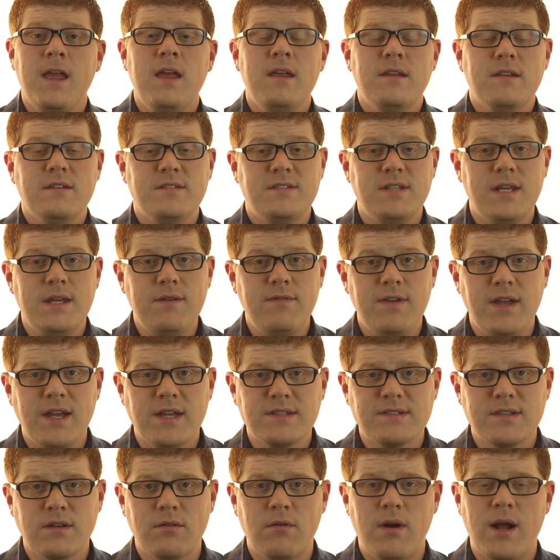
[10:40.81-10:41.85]
The
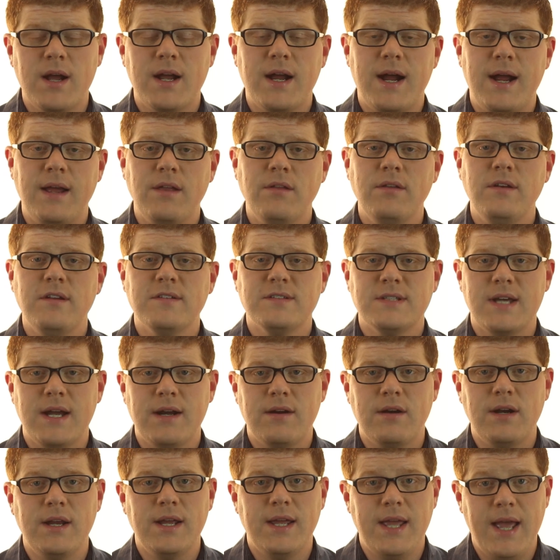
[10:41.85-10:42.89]
CVS in Rock Island is
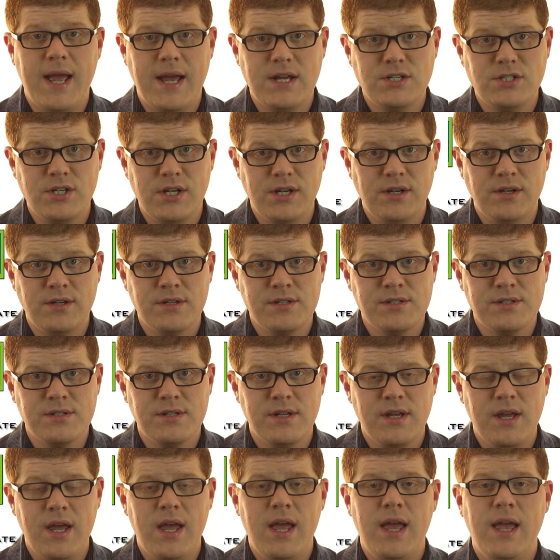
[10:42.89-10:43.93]
hiring cashiers.
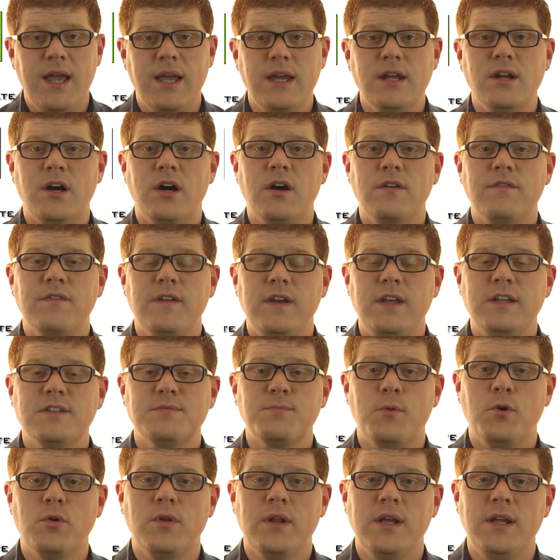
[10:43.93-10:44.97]
Adolph in East
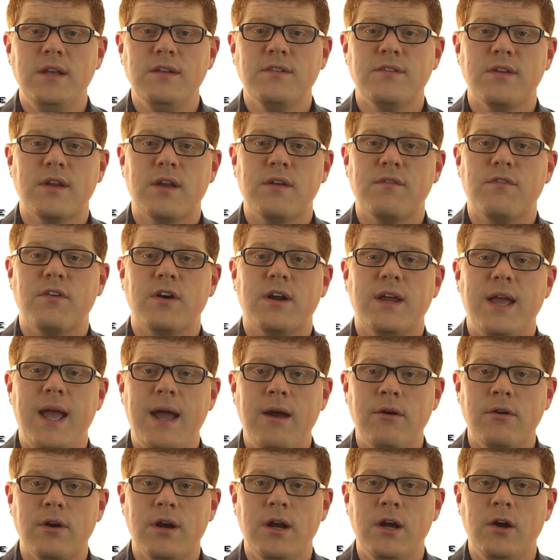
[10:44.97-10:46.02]
Moline is looking for
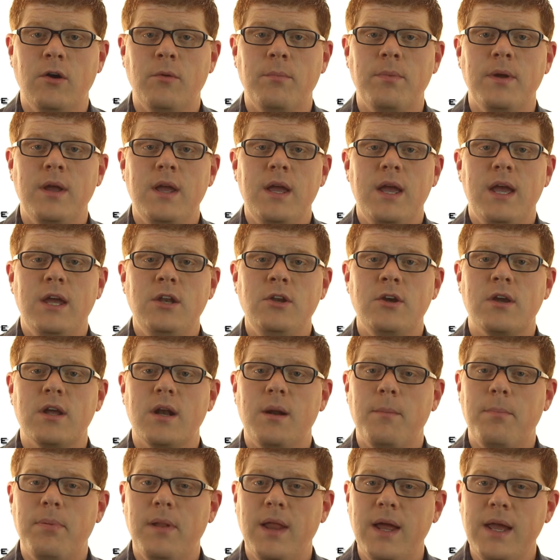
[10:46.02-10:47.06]
counter help, and you can
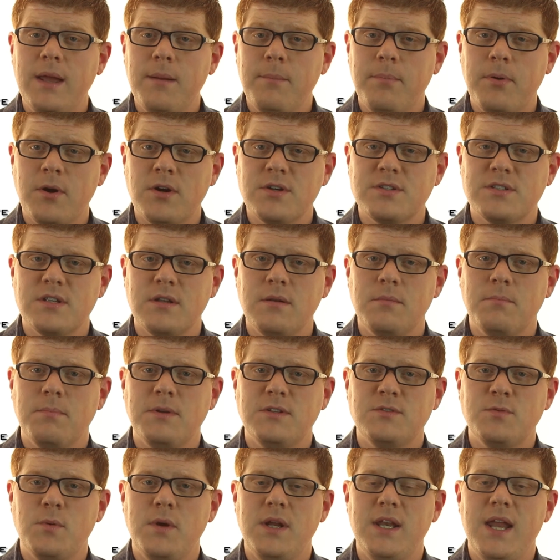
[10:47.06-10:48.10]
apply in person
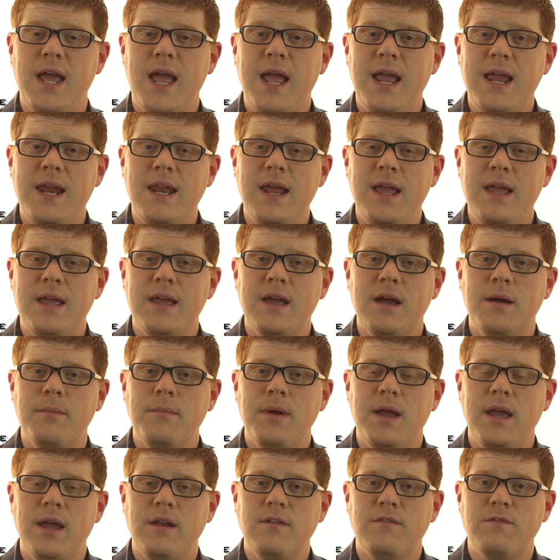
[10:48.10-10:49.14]
between 8
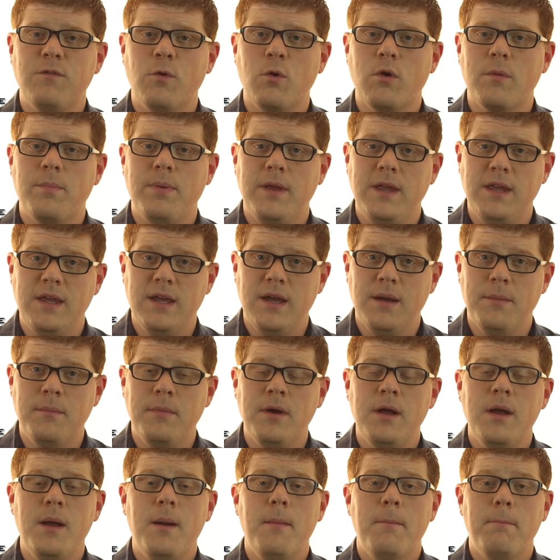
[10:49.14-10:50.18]
a.m. and 4 p.m.
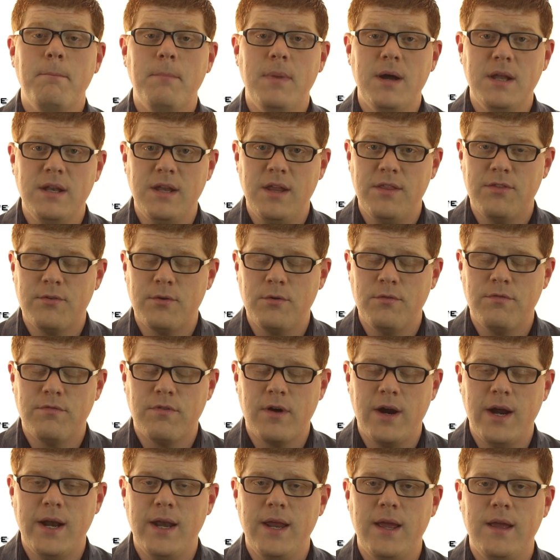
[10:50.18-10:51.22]
Monday through
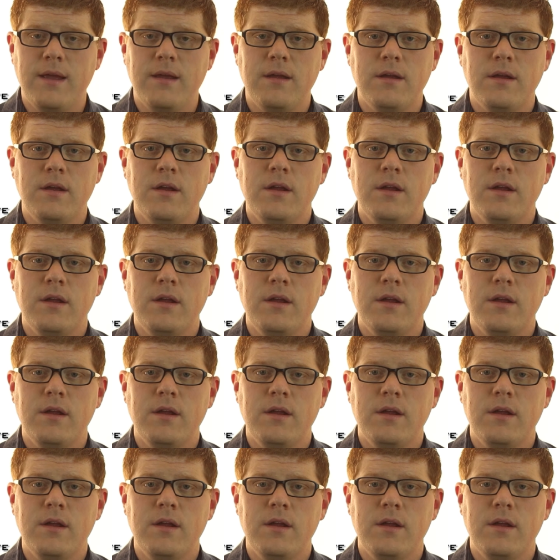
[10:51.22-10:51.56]
Friday.